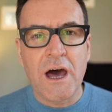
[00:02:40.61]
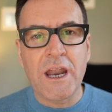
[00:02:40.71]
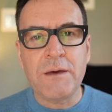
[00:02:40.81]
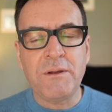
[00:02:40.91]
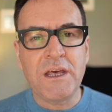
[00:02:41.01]

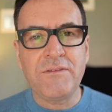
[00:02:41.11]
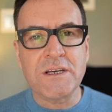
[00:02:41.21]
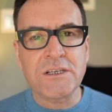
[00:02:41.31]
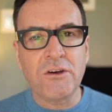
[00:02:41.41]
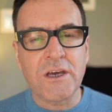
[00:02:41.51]
And I believe
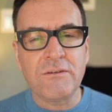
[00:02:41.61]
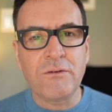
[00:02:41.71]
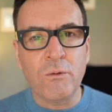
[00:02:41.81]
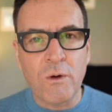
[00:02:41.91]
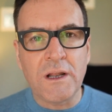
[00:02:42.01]
he's looking
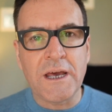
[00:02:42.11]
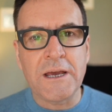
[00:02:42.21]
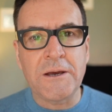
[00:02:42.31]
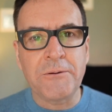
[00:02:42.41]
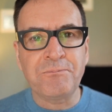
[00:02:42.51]
for
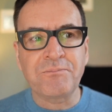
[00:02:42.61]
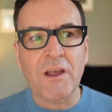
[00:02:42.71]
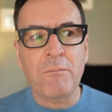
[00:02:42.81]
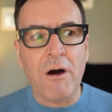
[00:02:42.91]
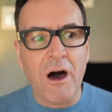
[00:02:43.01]
willing
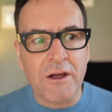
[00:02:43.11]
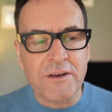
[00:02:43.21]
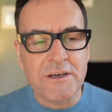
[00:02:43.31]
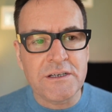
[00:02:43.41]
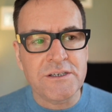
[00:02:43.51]

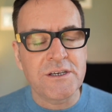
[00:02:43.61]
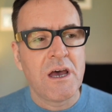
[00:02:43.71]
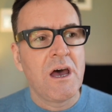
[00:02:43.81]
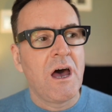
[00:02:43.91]
partners,